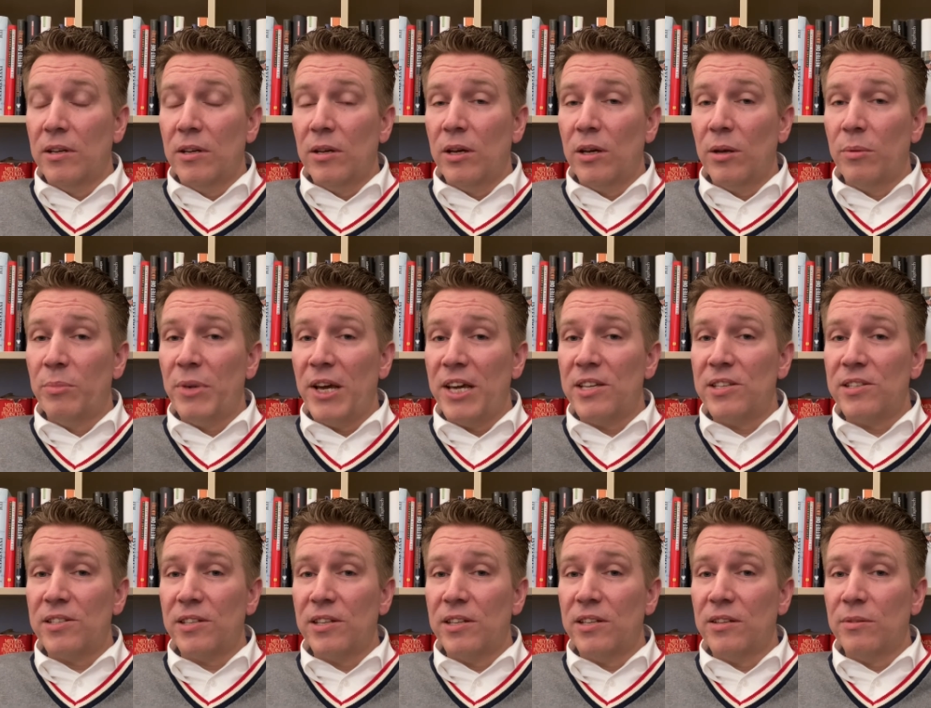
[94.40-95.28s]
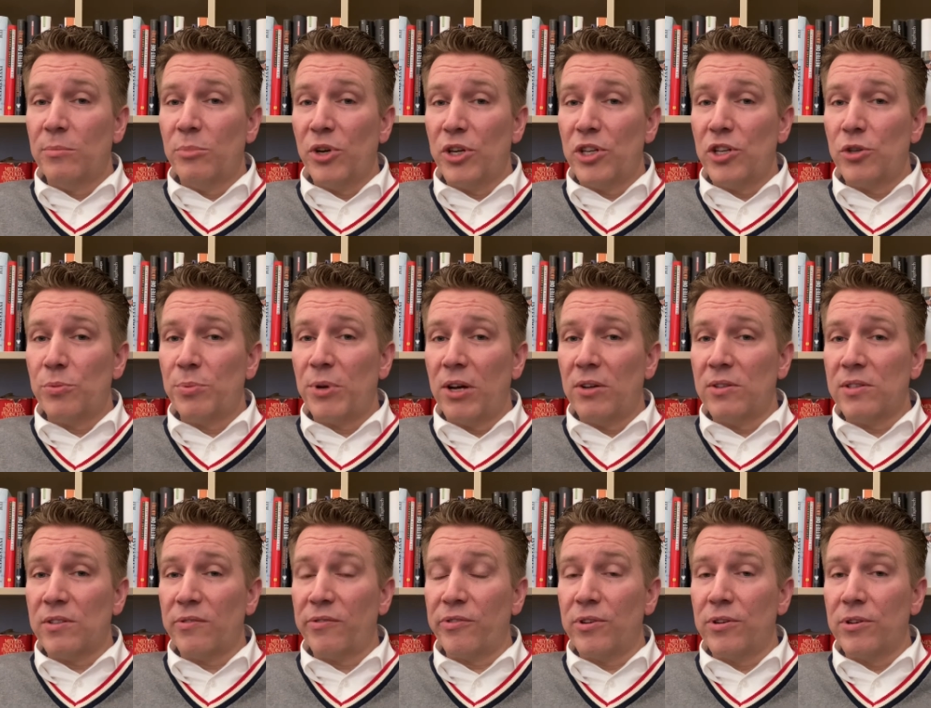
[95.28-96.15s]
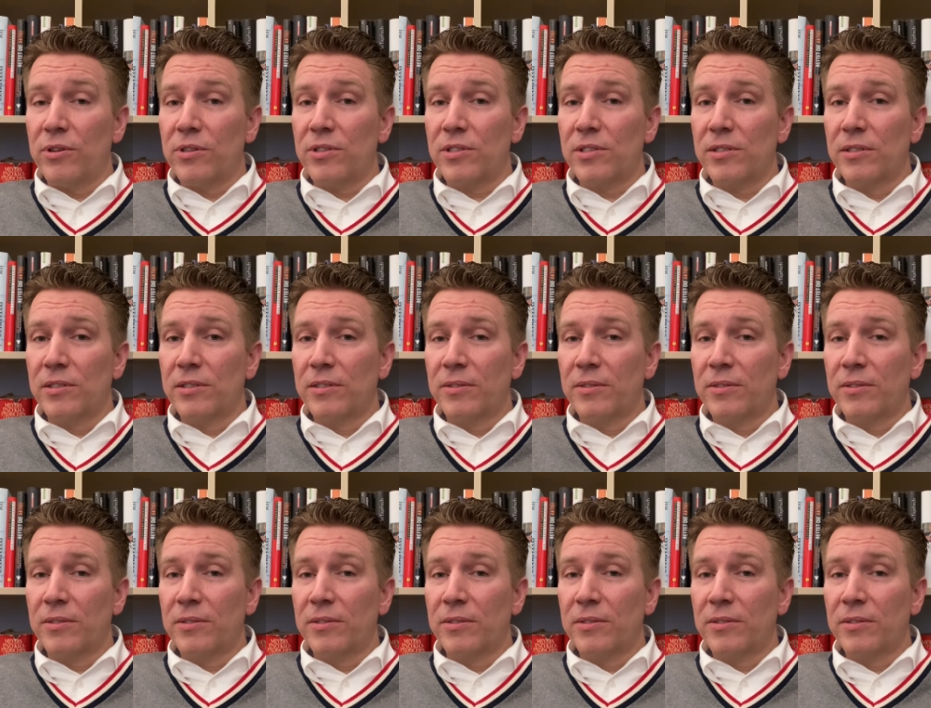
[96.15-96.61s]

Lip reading: based in British pounds, of course.